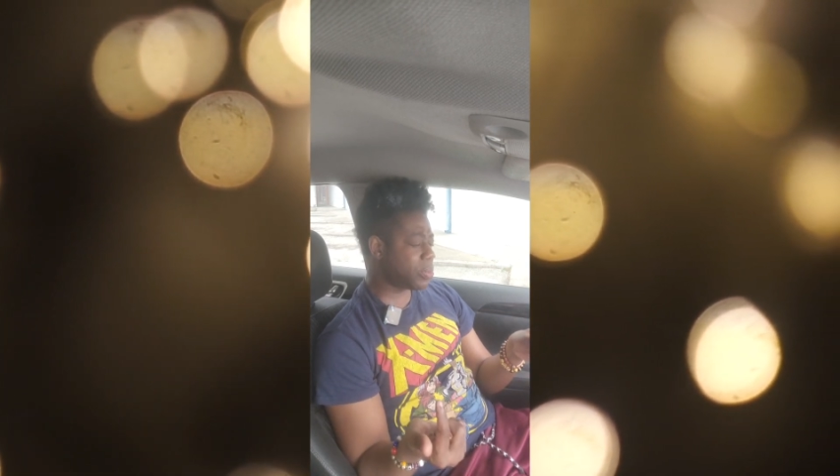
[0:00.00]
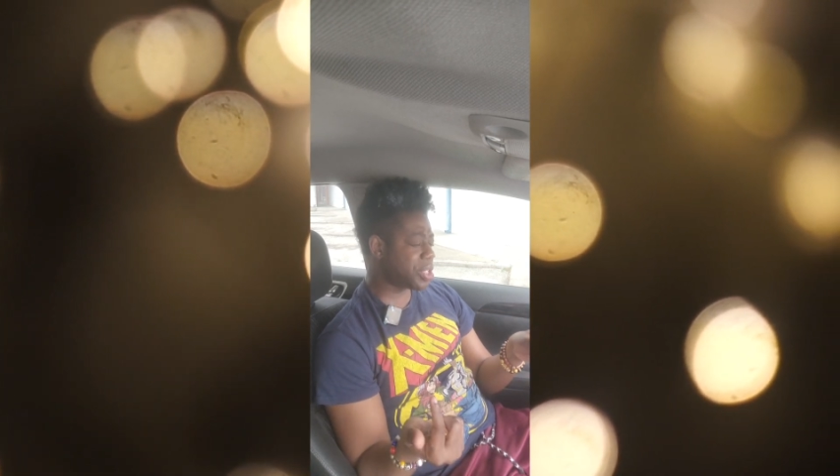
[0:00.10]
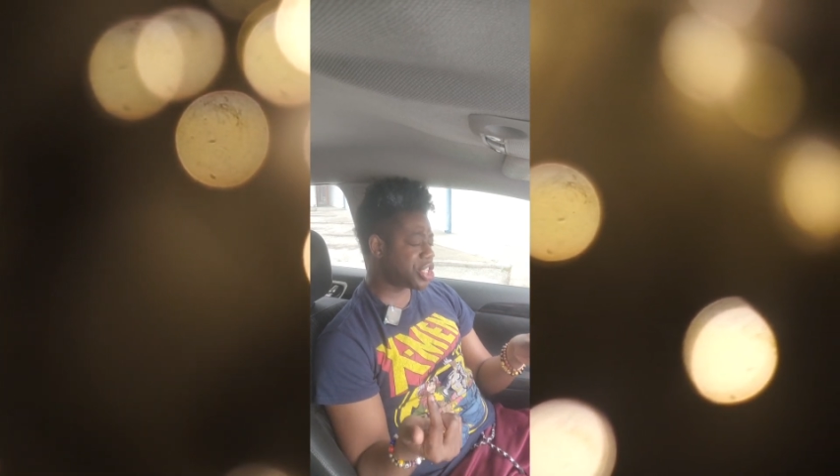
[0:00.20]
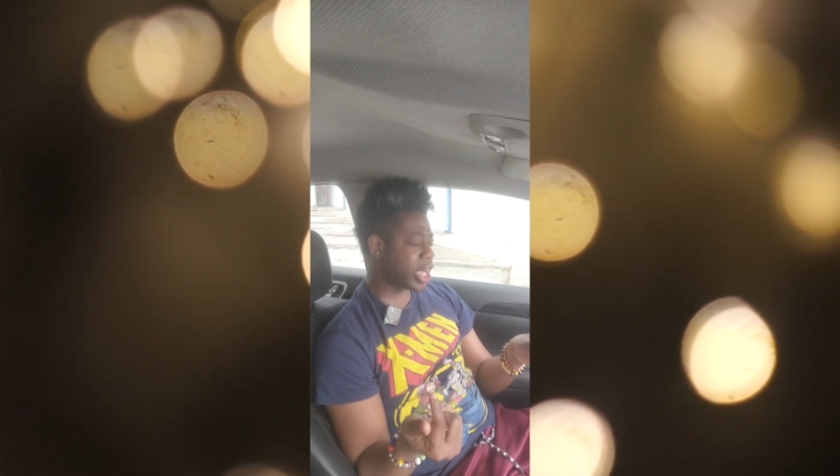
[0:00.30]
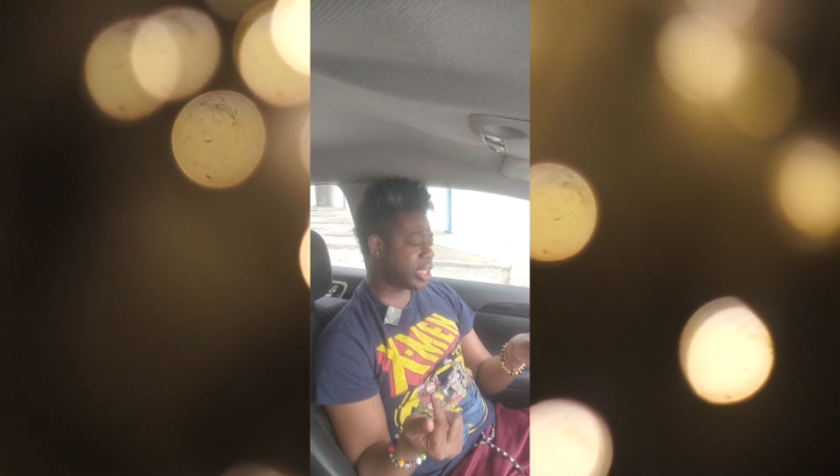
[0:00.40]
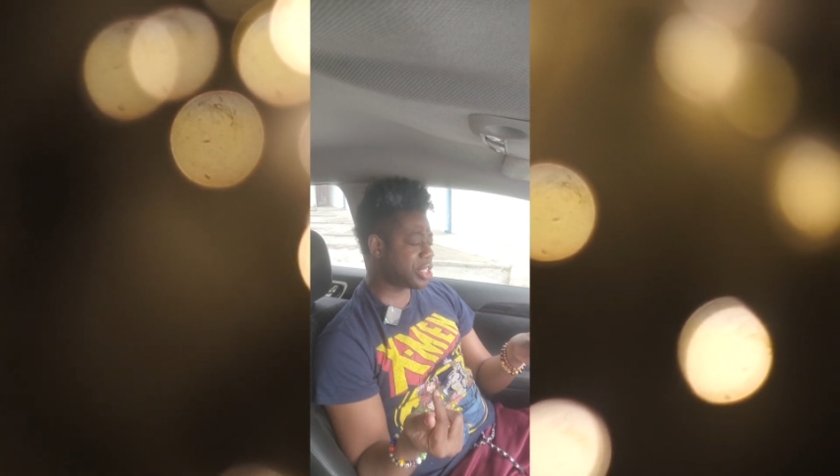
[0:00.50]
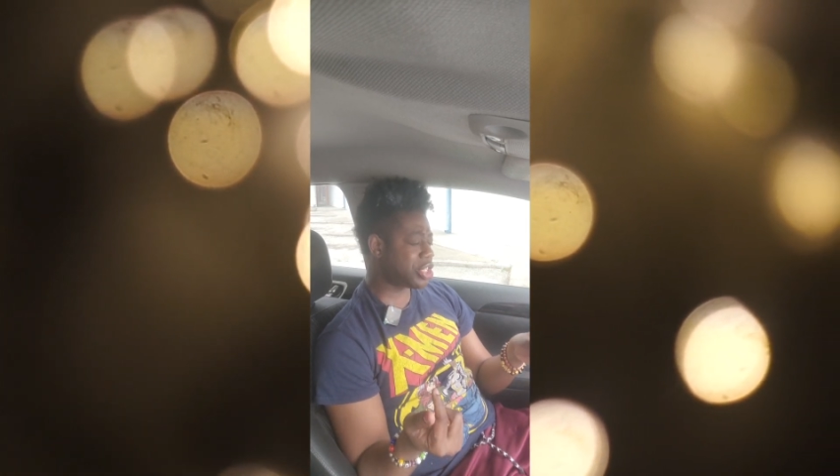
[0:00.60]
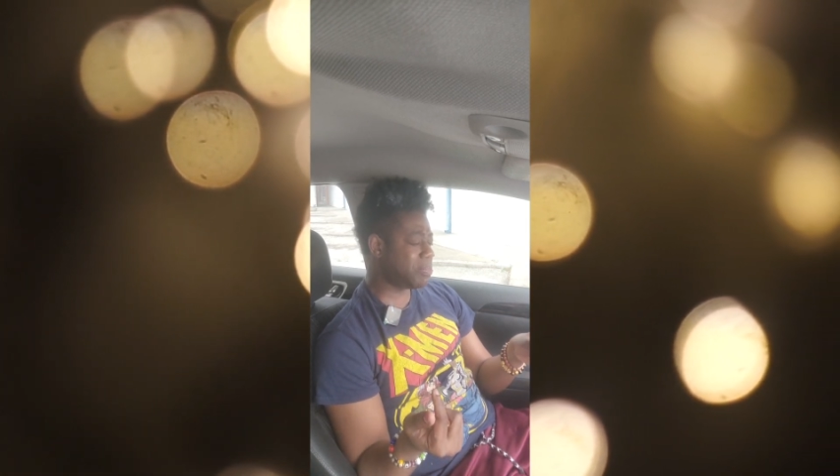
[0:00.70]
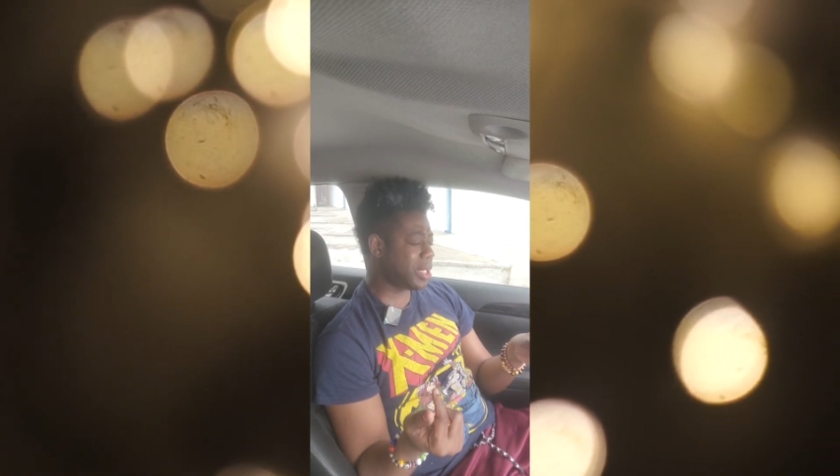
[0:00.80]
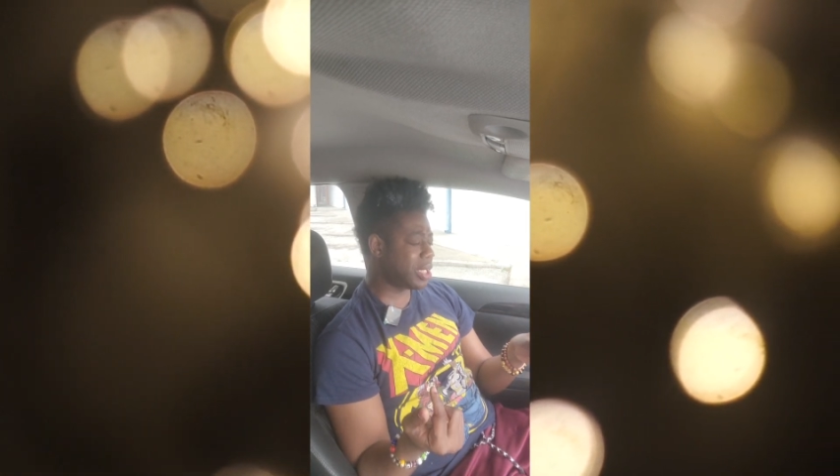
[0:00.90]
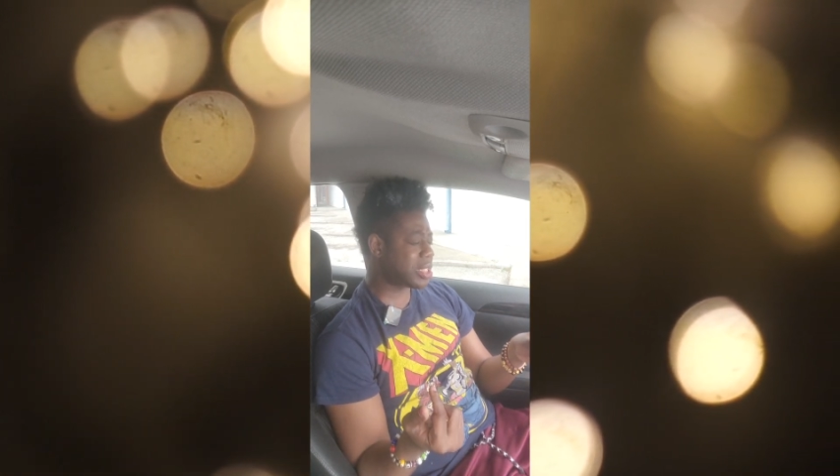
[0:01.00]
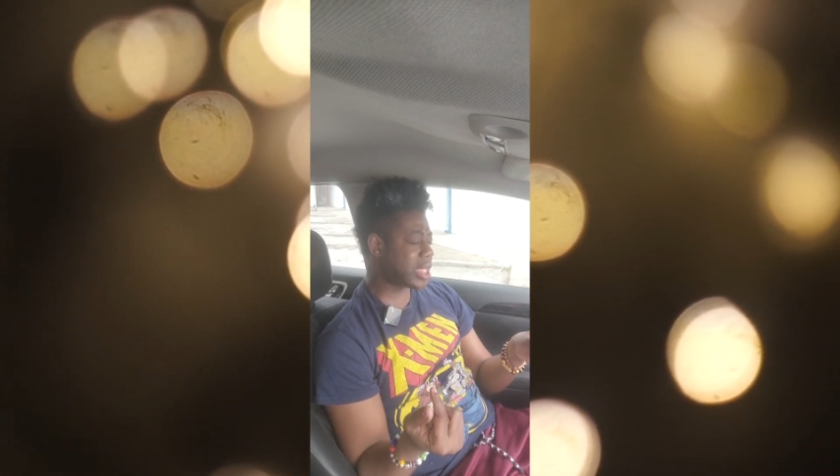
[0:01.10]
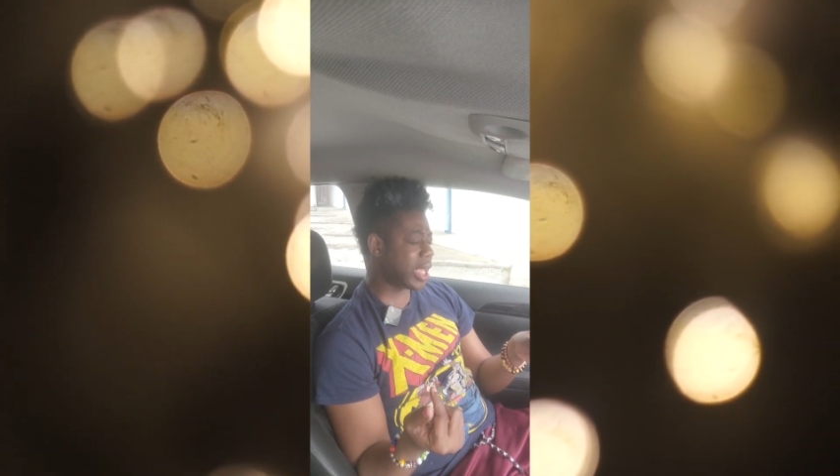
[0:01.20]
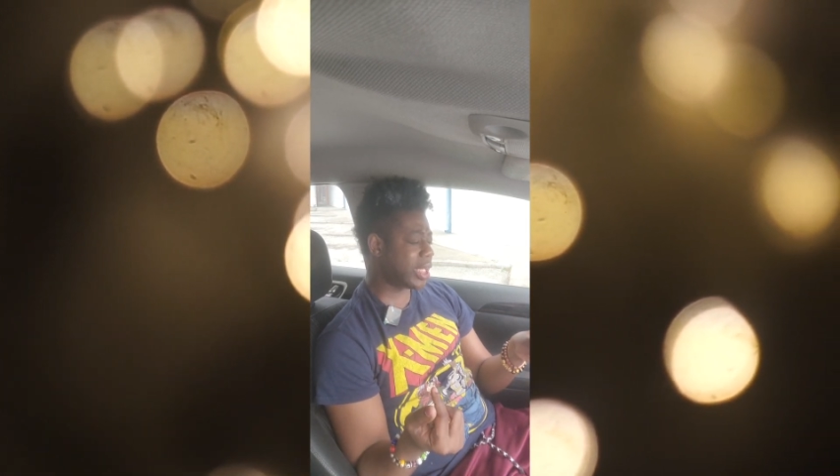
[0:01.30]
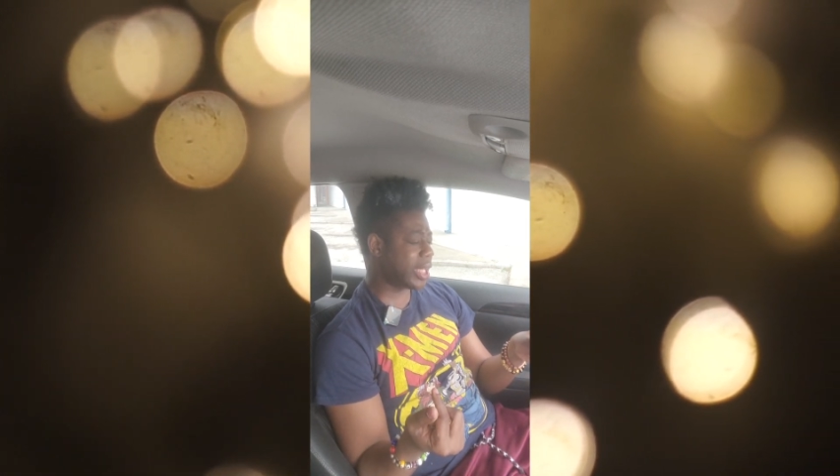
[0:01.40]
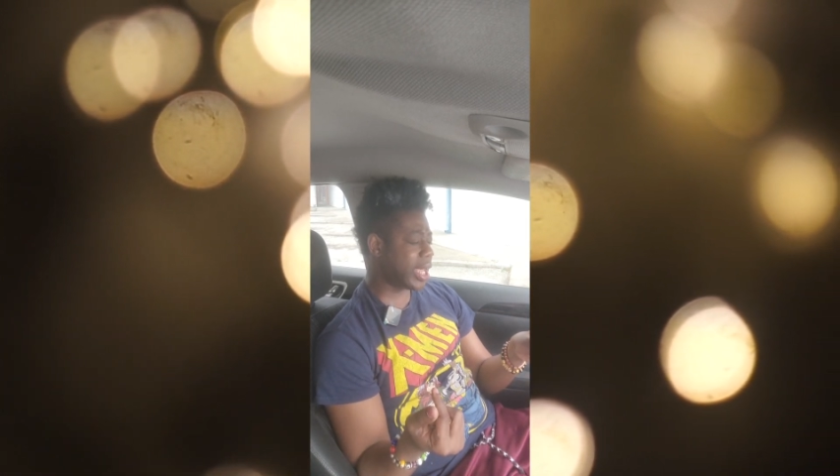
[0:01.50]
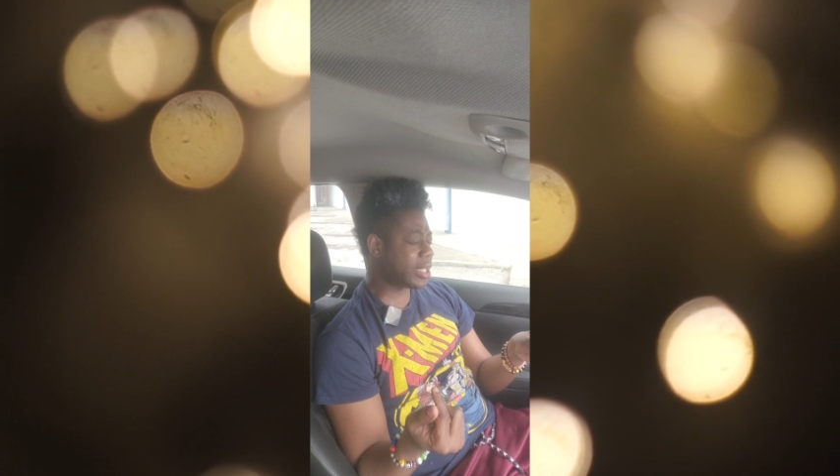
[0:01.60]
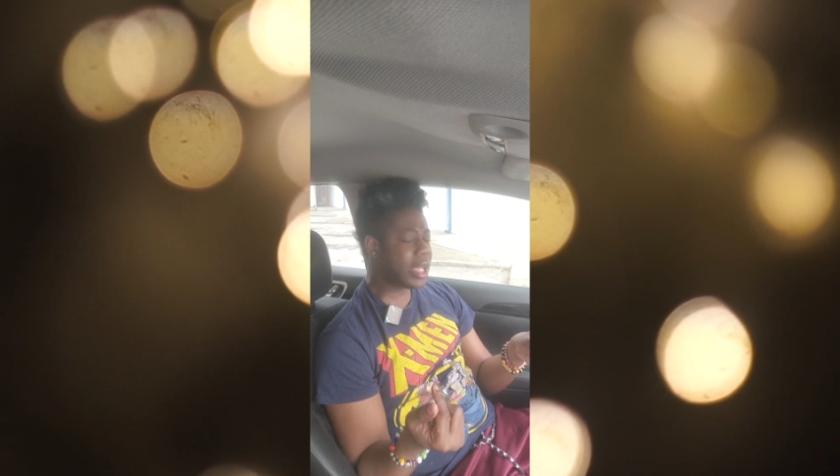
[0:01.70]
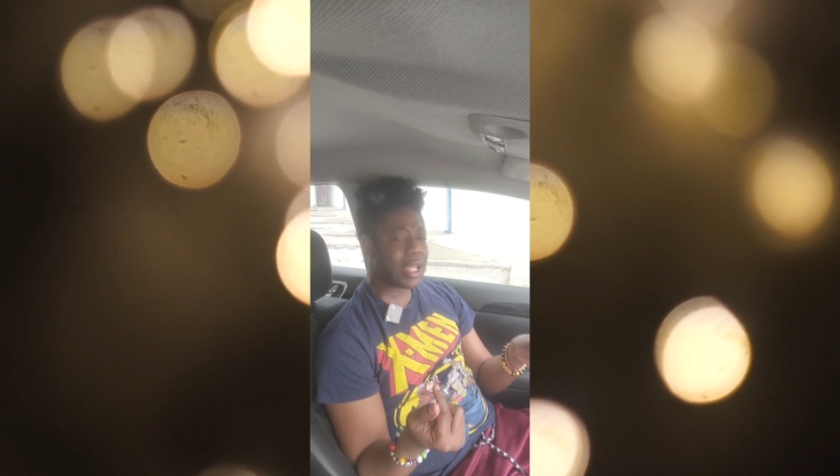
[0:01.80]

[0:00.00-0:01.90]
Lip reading: was shading Shamia, saying that